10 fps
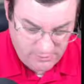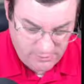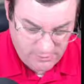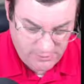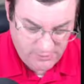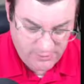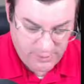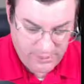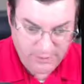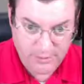E
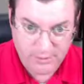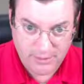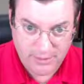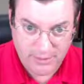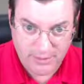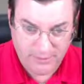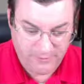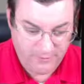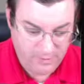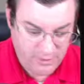flat, F,
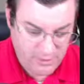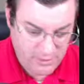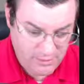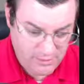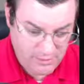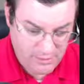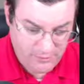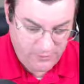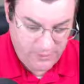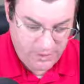E
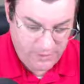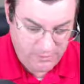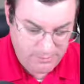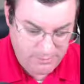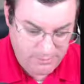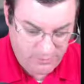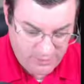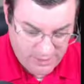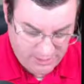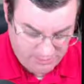flat, B
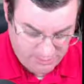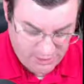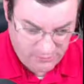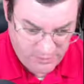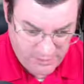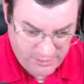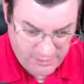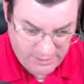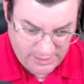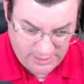flat, B flat,
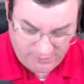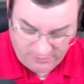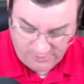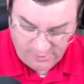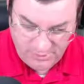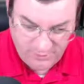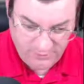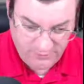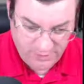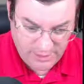F, E
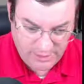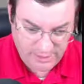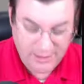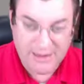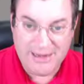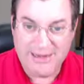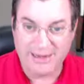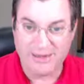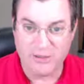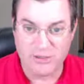flat. Now
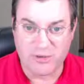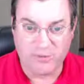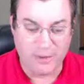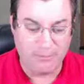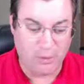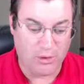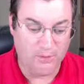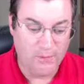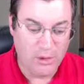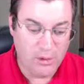here's the fun part.
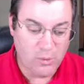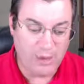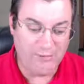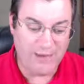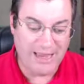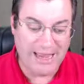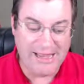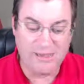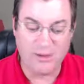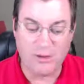We have an 8th
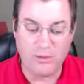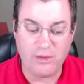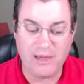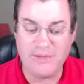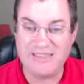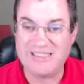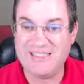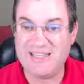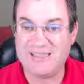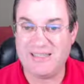note and then
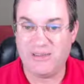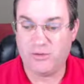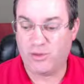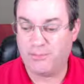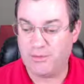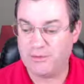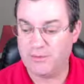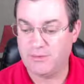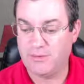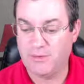16th triplets.
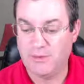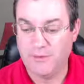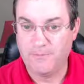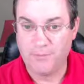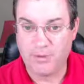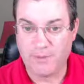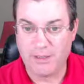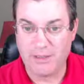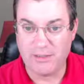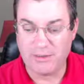So I'm going
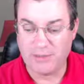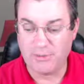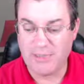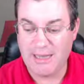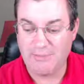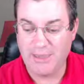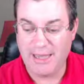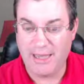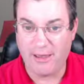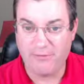to double tap the
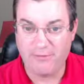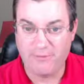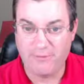F.